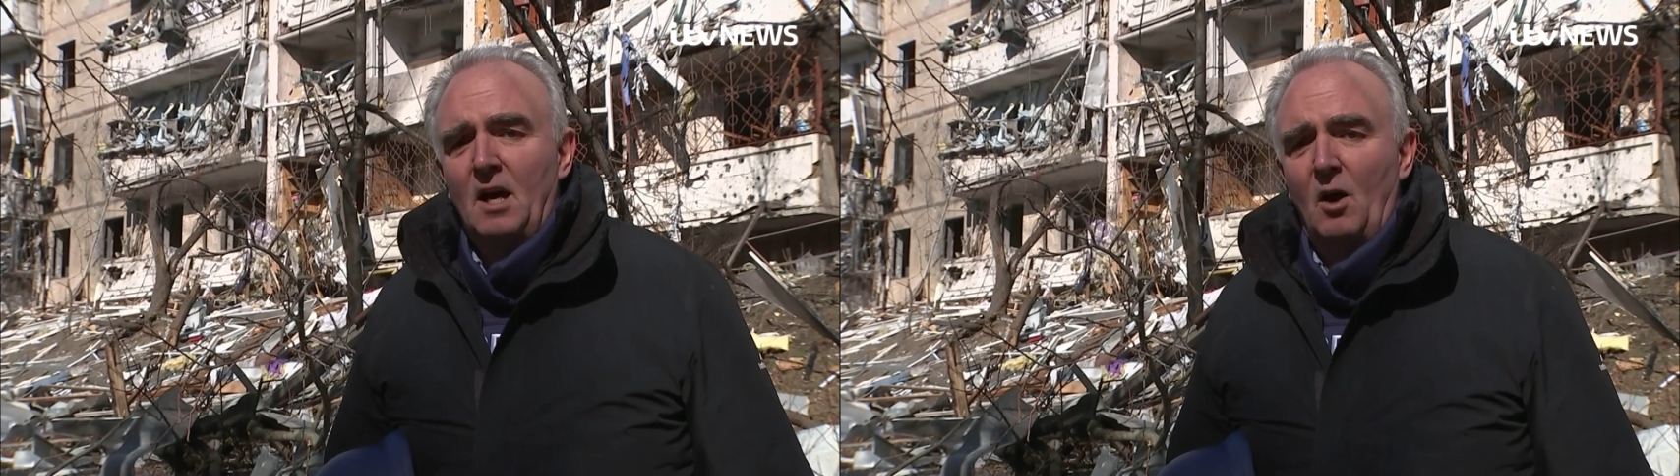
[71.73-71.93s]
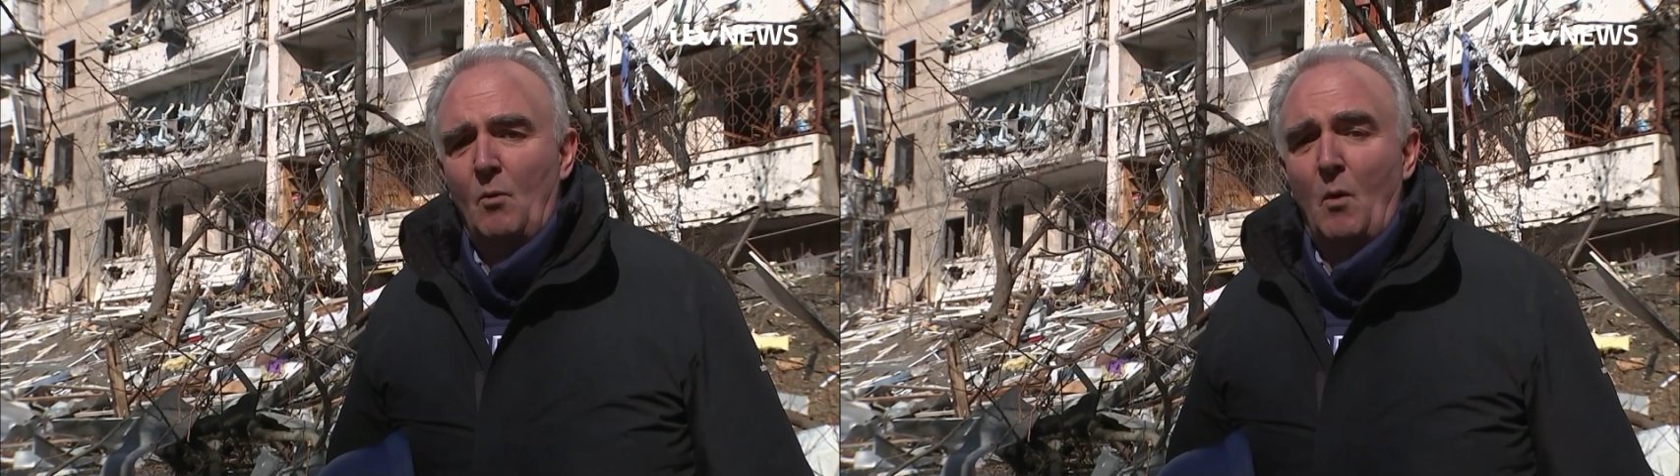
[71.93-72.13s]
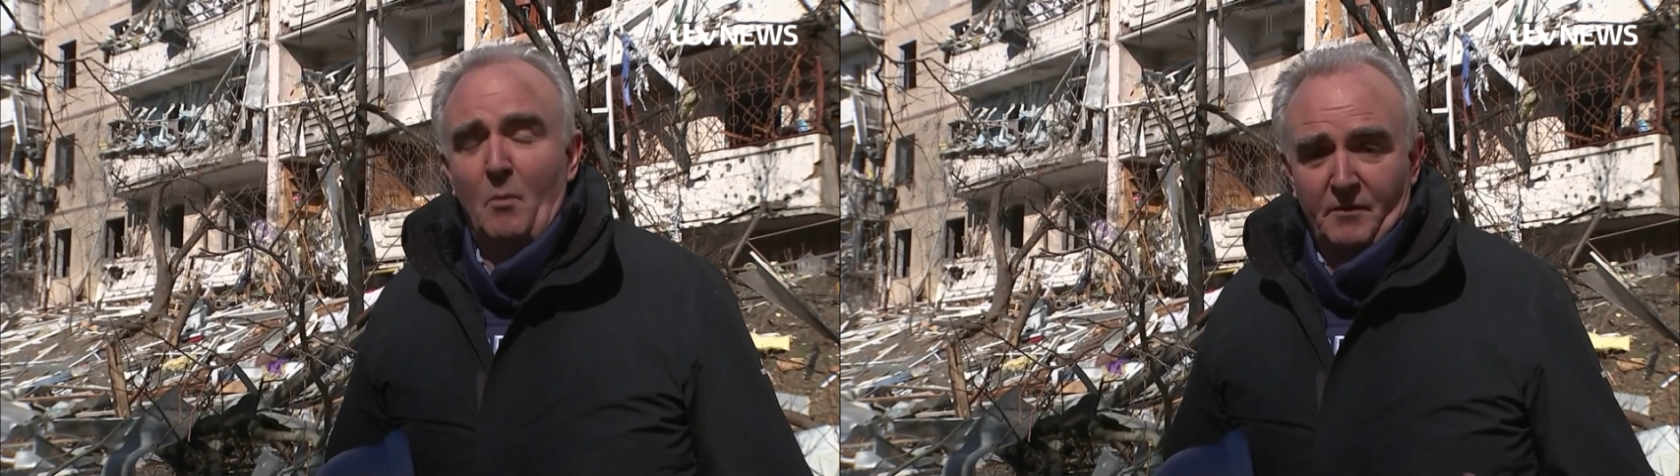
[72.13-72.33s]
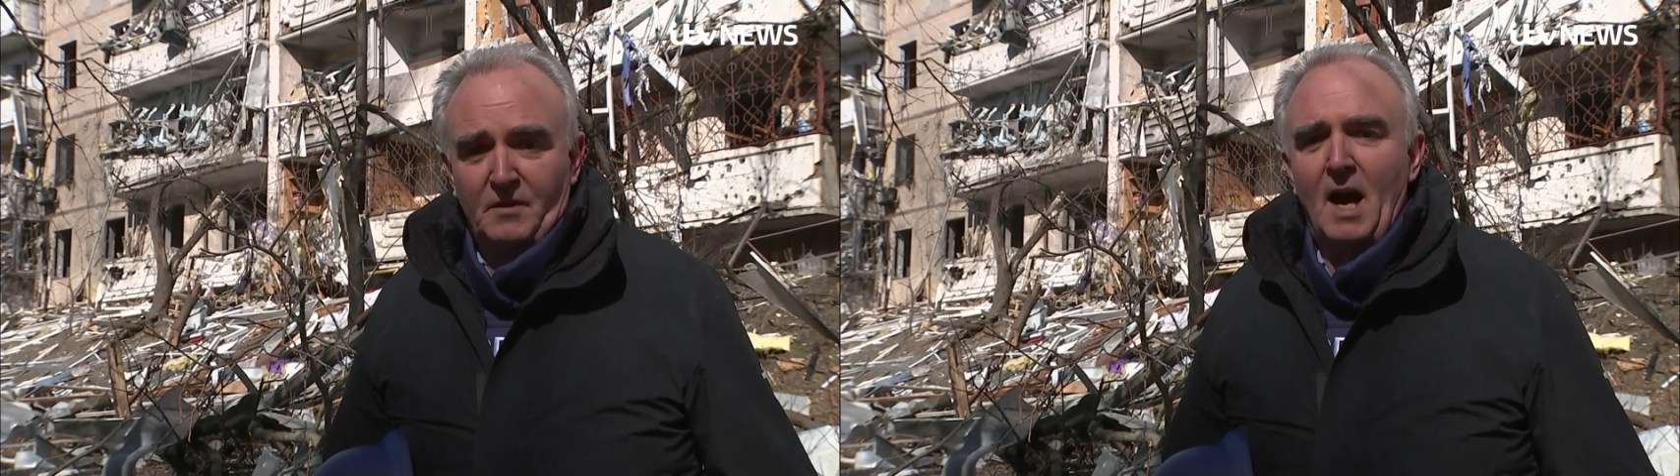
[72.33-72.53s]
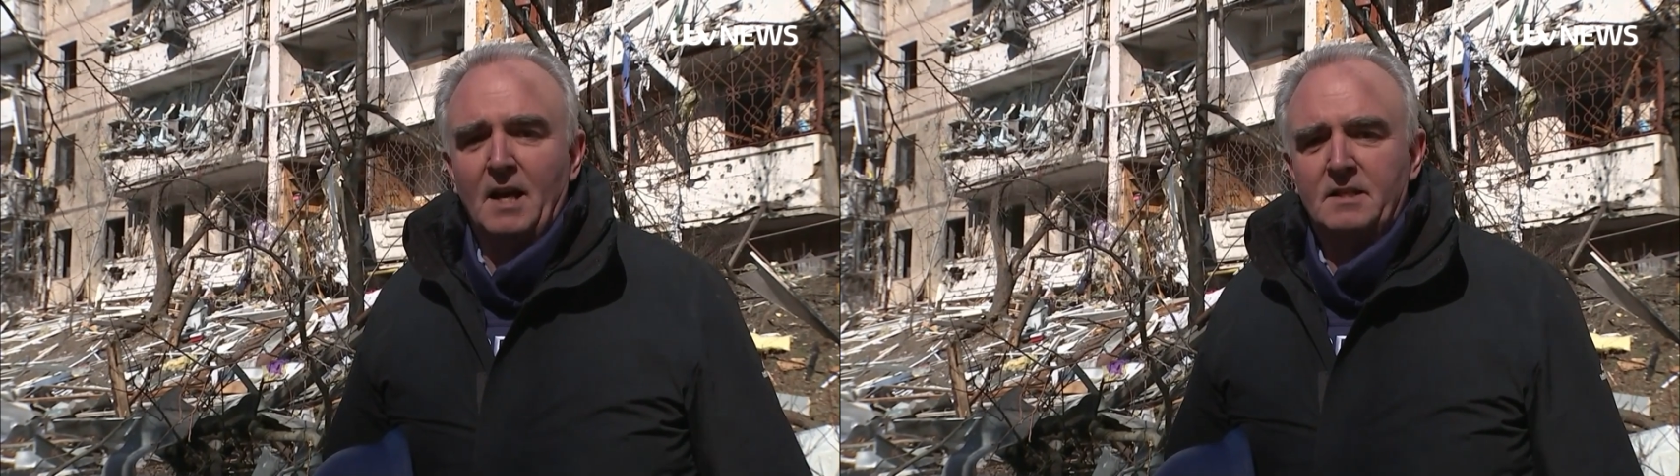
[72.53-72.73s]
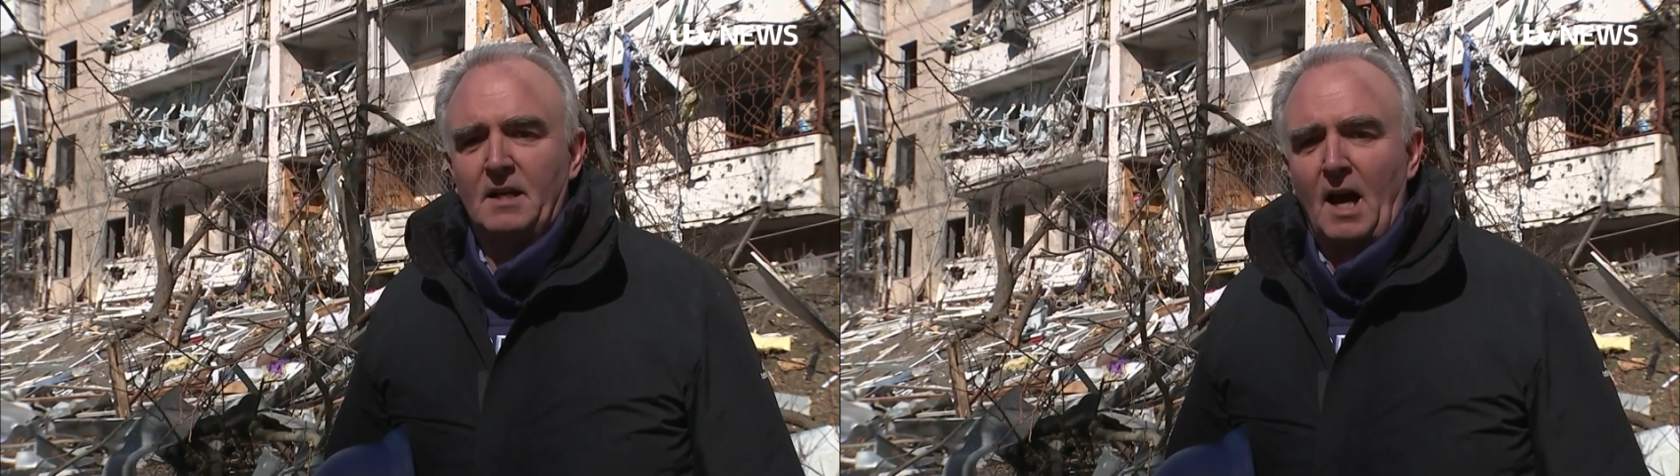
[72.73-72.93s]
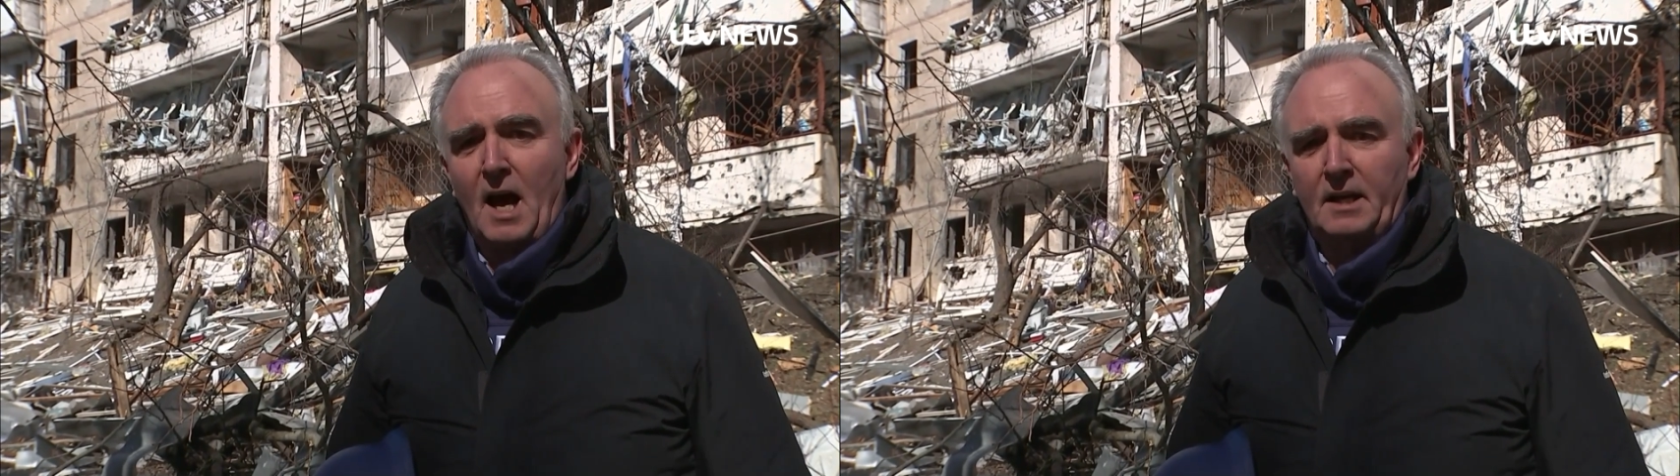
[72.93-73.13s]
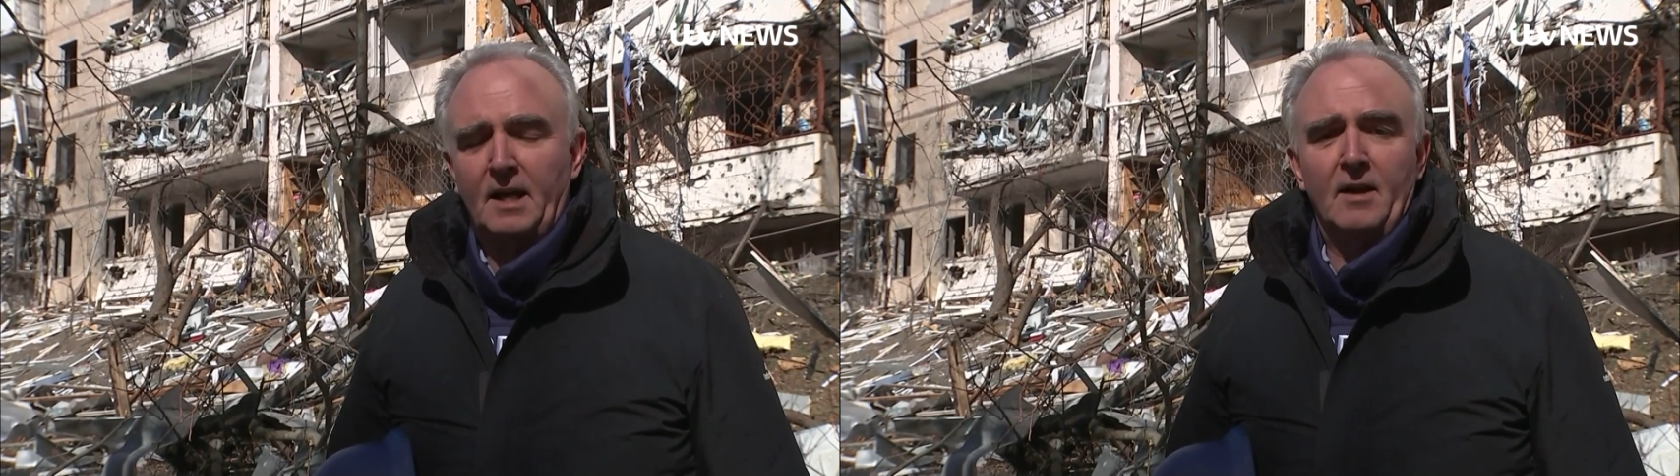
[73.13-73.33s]
what we've done to
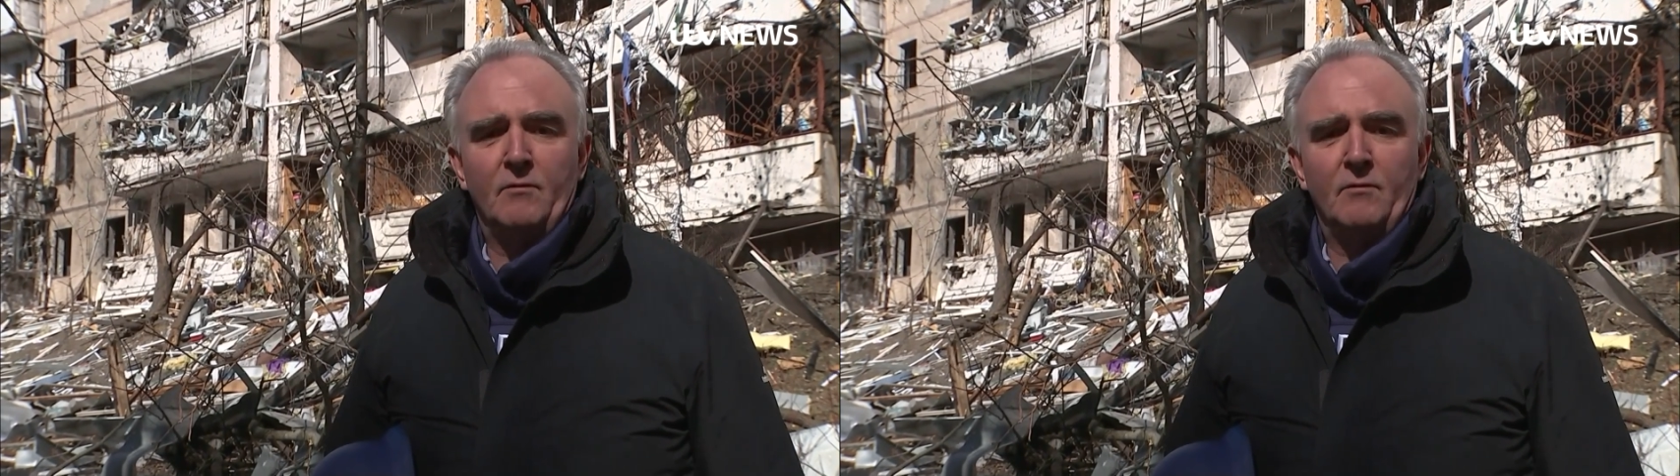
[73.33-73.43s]
Kharkiv,